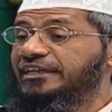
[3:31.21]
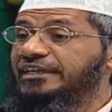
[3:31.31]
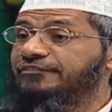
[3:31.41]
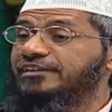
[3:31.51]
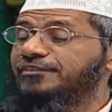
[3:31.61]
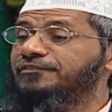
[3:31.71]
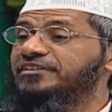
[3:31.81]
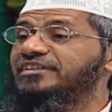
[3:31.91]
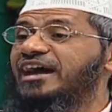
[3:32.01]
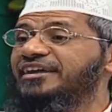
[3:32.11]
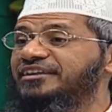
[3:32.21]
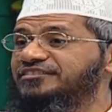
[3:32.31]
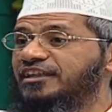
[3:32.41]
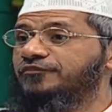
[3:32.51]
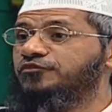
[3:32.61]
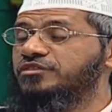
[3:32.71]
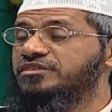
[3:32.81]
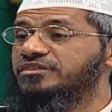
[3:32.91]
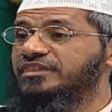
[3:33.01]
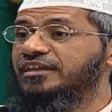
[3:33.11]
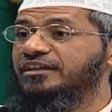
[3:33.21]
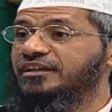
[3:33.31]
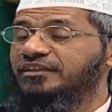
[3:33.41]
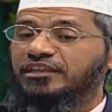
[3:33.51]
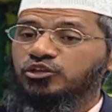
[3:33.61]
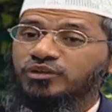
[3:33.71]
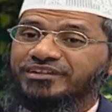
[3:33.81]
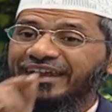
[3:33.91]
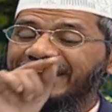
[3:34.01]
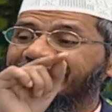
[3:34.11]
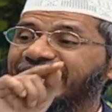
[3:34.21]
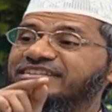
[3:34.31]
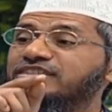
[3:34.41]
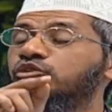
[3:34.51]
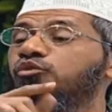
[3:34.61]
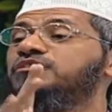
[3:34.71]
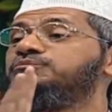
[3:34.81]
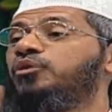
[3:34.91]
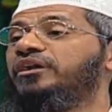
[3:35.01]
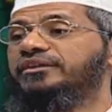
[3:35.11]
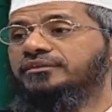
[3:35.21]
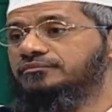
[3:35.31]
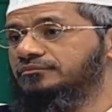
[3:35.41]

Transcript: even if it is the highest, and if you think that you will try and catch the lowest point